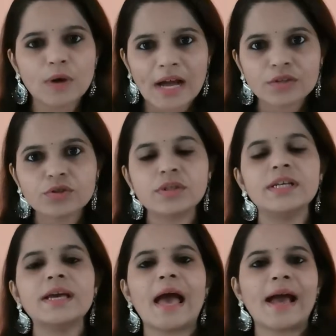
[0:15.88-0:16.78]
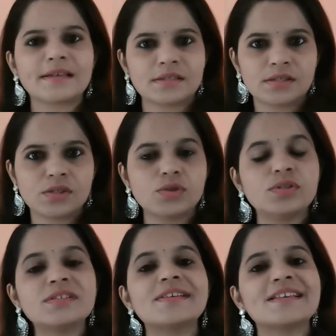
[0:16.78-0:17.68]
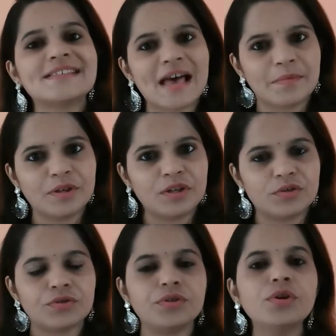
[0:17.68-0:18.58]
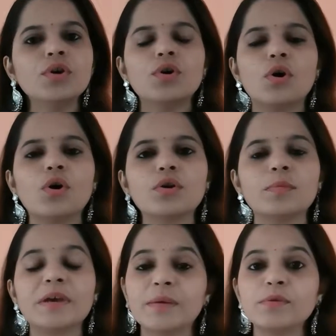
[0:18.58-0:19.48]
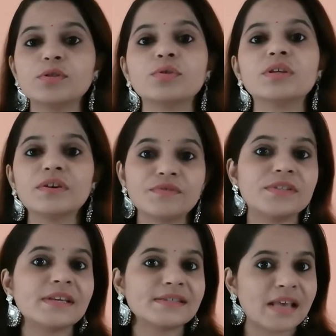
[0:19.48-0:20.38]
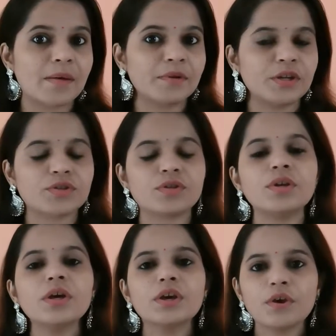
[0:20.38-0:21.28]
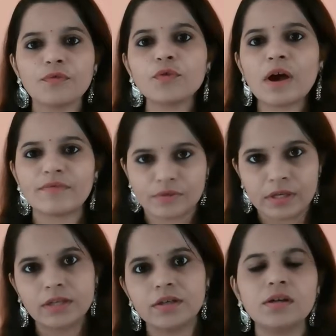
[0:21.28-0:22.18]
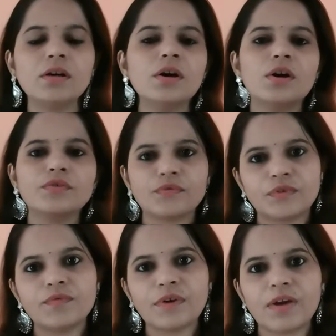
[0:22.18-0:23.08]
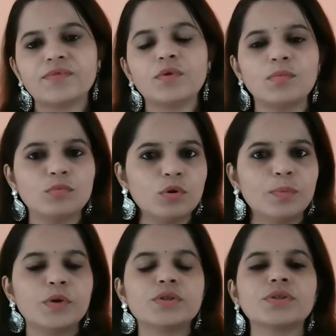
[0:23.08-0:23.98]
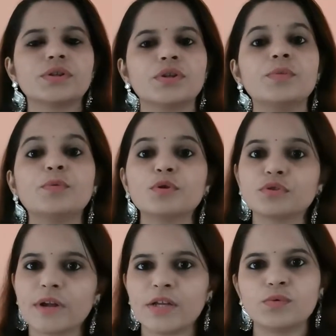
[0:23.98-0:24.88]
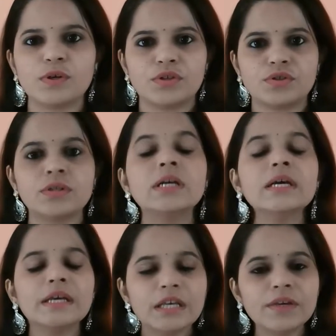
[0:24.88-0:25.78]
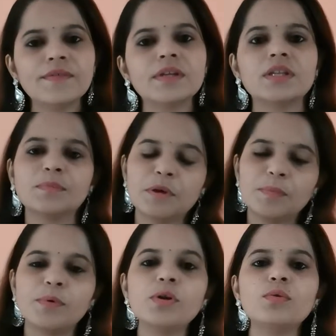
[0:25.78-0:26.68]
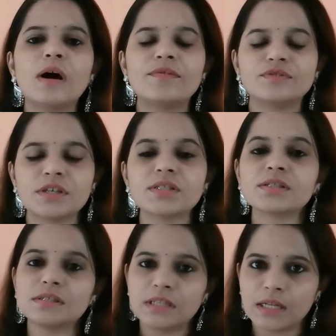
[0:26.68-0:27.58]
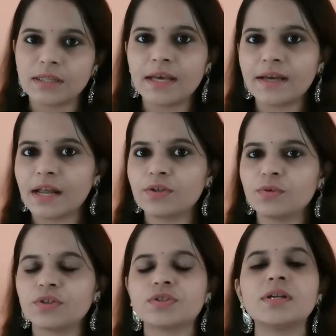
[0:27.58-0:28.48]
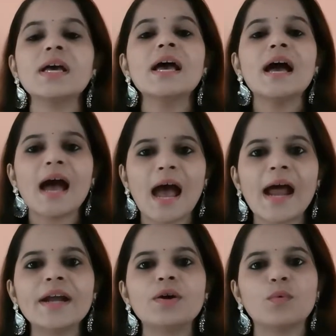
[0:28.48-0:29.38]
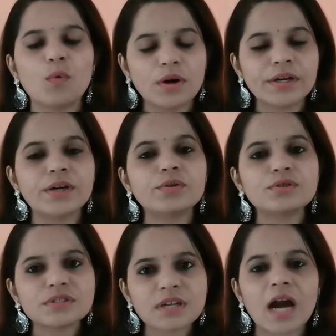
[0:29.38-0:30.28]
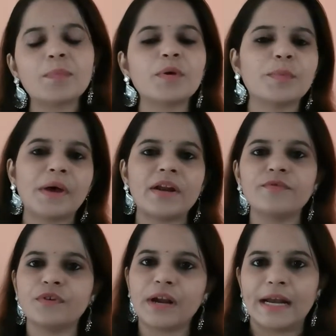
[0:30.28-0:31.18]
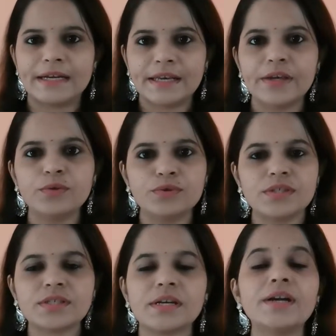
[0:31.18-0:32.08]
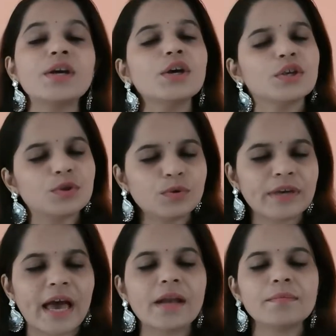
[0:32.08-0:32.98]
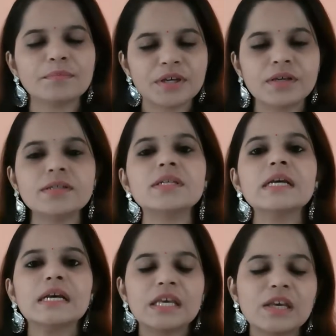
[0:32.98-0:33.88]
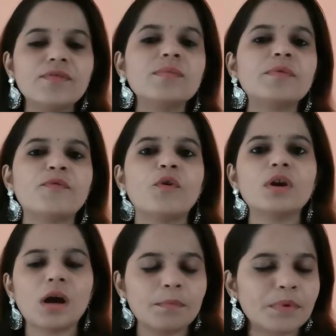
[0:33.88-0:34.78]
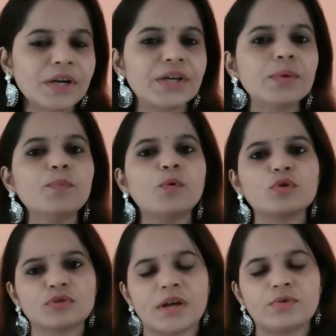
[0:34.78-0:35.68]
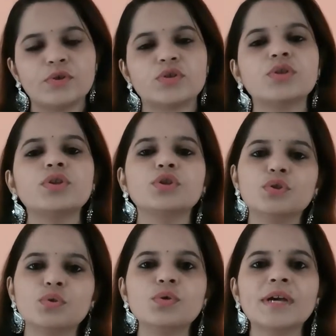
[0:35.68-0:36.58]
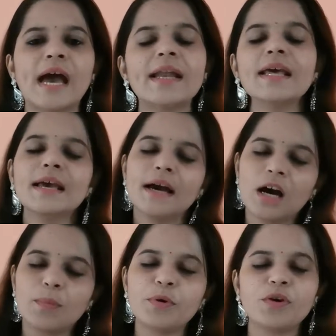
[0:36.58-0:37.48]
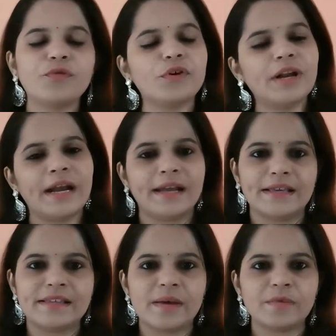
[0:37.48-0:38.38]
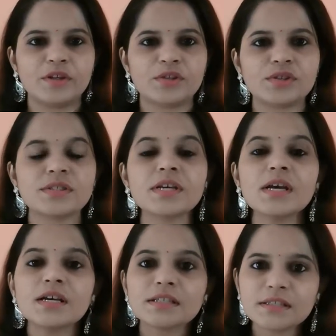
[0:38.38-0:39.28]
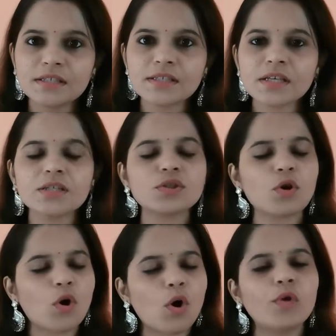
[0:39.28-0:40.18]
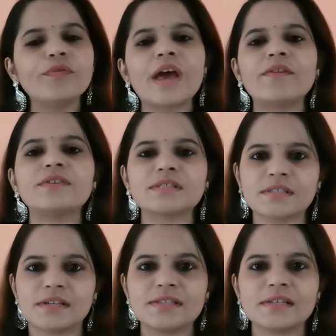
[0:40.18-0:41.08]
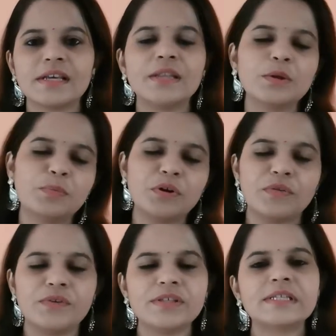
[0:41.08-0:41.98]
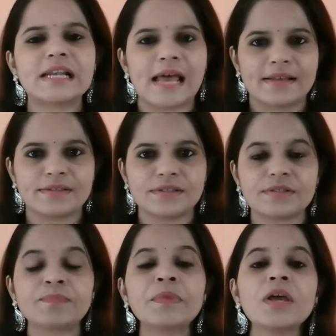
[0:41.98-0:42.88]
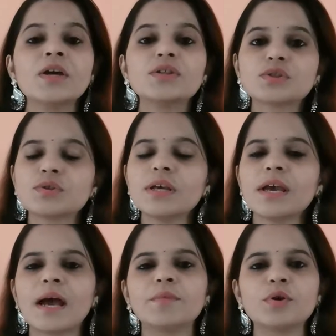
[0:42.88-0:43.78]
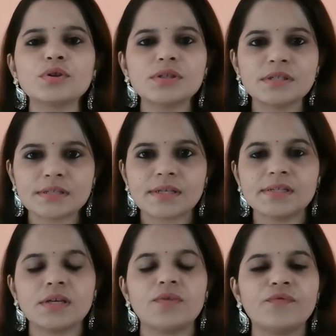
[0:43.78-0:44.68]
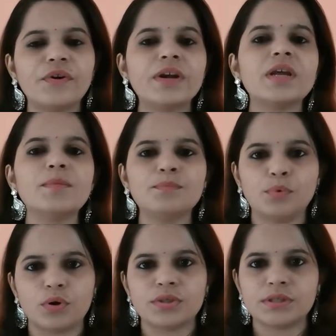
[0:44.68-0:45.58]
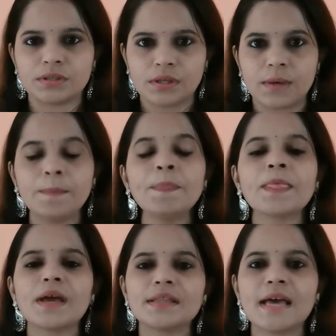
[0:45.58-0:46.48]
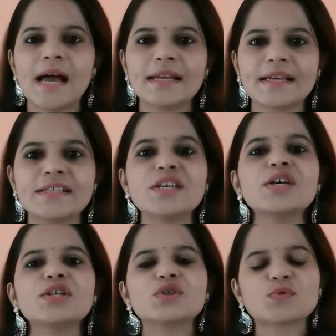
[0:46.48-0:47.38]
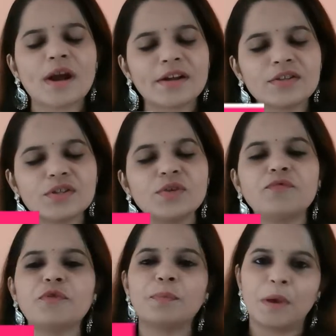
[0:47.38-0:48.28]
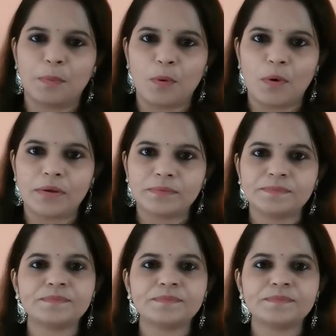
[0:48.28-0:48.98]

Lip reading: to actually access to this examination, or you'll be able to give this examination if you have cleared 55 or more percent in your post graduation. Even the people who have just done their graduation and wanted to start preparing for NTA UGC net, you can, because even before completing post graduation you can appear for net examinations. This is all we have discussed in the previous classes. Today I am going to discuss a very important thing, that is strategy for paper 1.